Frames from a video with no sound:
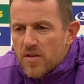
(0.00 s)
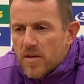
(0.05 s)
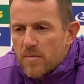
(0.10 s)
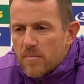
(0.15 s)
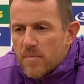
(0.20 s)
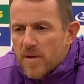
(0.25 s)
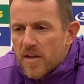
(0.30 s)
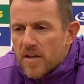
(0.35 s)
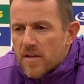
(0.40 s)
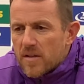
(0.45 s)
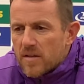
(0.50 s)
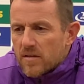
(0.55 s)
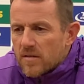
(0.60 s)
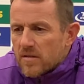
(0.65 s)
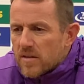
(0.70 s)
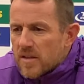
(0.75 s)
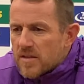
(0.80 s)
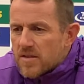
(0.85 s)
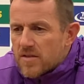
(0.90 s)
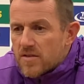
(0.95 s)
at the minute,
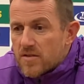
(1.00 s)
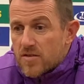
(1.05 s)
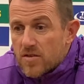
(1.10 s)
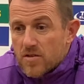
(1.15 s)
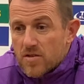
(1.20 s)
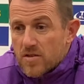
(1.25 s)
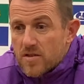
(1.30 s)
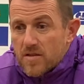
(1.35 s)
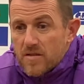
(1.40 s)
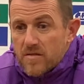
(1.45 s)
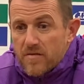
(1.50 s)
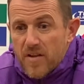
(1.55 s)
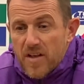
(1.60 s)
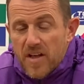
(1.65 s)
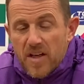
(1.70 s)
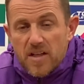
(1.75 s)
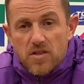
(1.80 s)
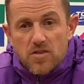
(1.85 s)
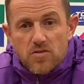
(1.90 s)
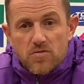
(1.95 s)
it's just the
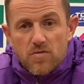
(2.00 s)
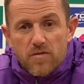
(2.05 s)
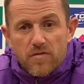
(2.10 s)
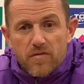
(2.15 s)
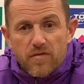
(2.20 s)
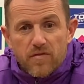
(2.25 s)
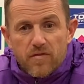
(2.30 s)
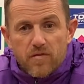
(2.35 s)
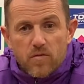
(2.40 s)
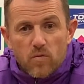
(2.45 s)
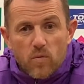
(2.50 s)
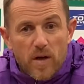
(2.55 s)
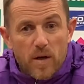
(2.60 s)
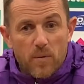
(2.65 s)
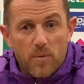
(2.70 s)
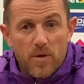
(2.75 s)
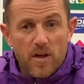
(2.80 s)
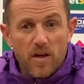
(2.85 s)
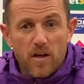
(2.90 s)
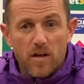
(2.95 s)
nature of where
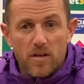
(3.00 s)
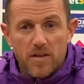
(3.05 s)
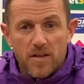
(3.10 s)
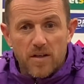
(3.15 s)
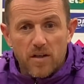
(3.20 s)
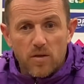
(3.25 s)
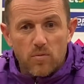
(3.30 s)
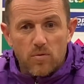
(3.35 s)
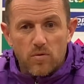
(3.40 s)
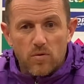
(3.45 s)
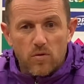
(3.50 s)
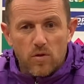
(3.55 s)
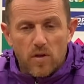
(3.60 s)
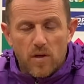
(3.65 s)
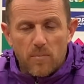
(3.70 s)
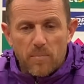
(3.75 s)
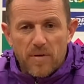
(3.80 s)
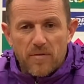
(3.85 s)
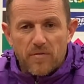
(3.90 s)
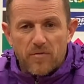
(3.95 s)
we are. You know, we're all
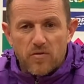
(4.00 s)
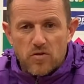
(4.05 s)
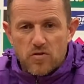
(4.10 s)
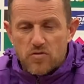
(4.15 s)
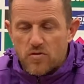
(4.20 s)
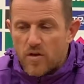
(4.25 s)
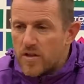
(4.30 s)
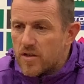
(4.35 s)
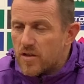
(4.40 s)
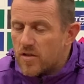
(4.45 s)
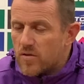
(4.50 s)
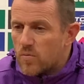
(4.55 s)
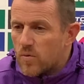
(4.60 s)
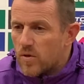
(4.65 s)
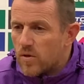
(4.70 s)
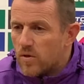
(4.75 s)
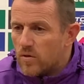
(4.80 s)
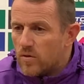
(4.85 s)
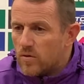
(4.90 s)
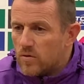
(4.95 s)
a bit frustrated.
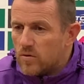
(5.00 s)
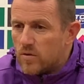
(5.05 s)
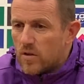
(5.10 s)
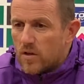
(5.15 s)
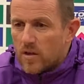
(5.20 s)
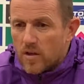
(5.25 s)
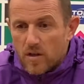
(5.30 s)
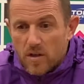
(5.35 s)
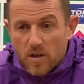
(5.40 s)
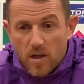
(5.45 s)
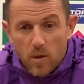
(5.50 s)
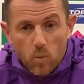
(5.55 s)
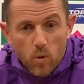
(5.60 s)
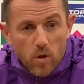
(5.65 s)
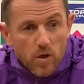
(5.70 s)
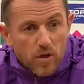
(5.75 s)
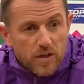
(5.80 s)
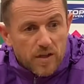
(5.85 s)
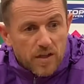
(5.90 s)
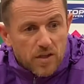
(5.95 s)
We all are
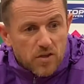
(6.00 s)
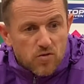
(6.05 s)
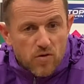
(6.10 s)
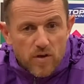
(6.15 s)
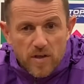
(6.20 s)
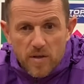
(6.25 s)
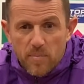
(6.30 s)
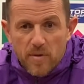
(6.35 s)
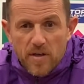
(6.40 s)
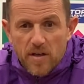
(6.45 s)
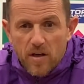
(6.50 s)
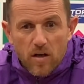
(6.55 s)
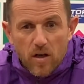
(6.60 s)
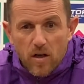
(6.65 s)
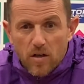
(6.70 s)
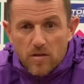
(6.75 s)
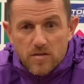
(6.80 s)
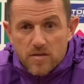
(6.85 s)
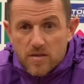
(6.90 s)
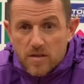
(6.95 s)
working incredibly
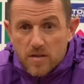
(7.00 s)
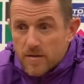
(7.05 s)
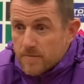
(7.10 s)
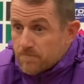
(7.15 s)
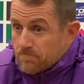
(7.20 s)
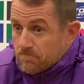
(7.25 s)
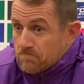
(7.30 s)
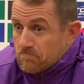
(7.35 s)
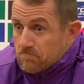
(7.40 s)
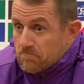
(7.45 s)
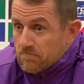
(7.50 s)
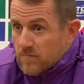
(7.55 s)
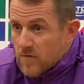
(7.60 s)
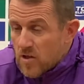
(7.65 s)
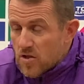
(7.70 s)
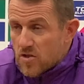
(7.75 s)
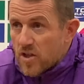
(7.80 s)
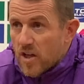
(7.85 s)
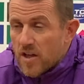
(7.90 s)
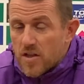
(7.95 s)
hard to to
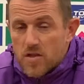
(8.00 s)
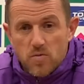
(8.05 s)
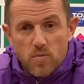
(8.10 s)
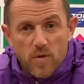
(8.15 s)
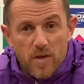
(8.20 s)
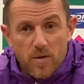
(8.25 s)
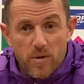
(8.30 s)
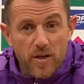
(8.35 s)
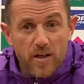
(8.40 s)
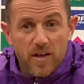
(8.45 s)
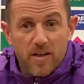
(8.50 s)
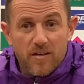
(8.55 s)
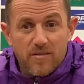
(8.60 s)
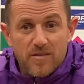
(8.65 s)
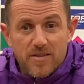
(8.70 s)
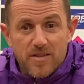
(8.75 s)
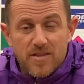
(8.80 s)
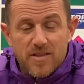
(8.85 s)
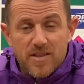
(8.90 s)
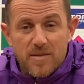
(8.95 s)
change where we are.
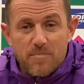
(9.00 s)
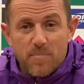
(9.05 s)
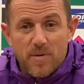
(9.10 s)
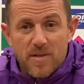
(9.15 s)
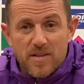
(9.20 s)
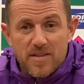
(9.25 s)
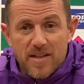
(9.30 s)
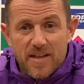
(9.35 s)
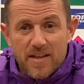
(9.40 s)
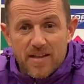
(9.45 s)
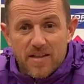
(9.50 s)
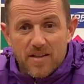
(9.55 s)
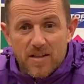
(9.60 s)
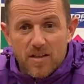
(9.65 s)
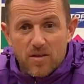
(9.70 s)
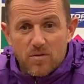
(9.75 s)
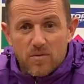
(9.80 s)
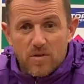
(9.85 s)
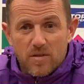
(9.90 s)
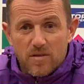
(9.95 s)
It's as simple as that. You
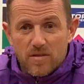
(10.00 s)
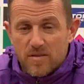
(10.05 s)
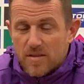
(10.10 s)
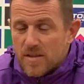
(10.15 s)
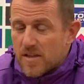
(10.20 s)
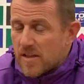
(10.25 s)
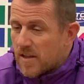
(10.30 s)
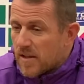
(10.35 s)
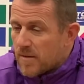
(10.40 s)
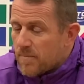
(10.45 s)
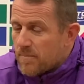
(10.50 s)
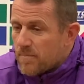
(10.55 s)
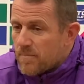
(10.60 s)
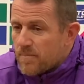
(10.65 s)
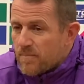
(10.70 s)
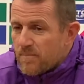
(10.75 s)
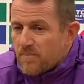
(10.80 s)
know, um,